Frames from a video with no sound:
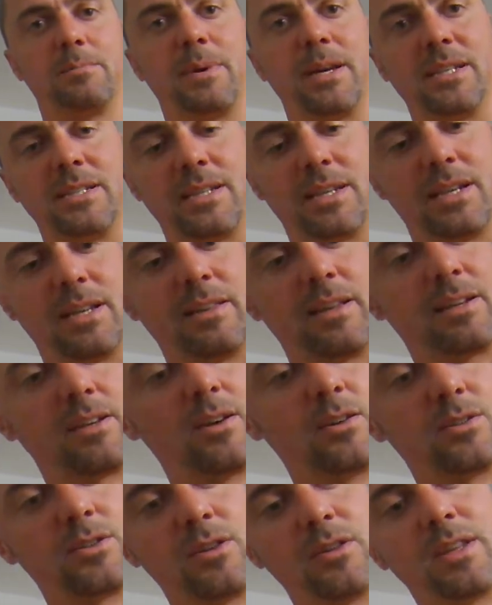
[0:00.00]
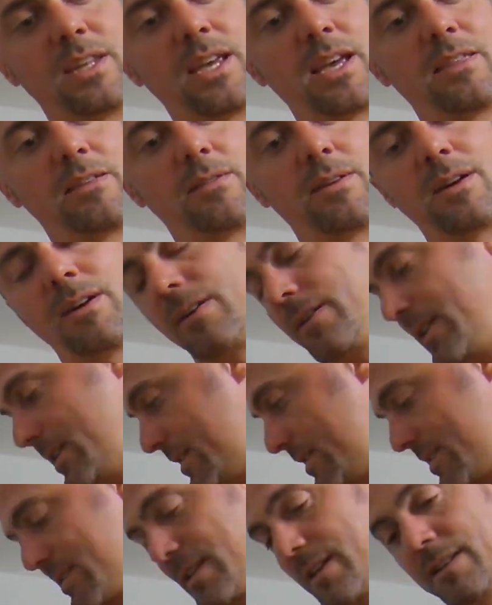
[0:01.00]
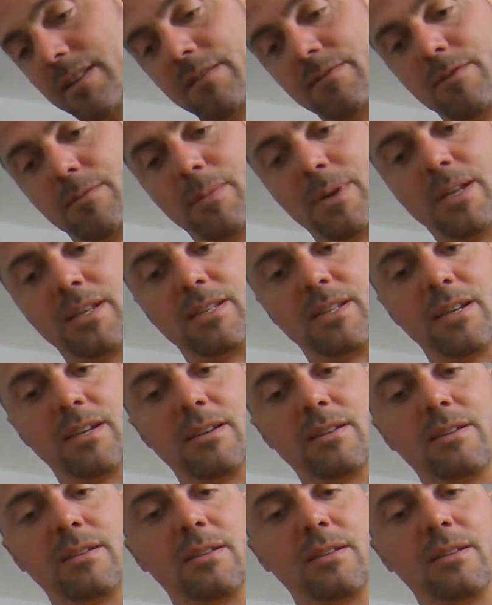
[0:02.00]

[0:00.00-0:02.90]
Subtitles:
basically, that goes on the other inside the fermenter.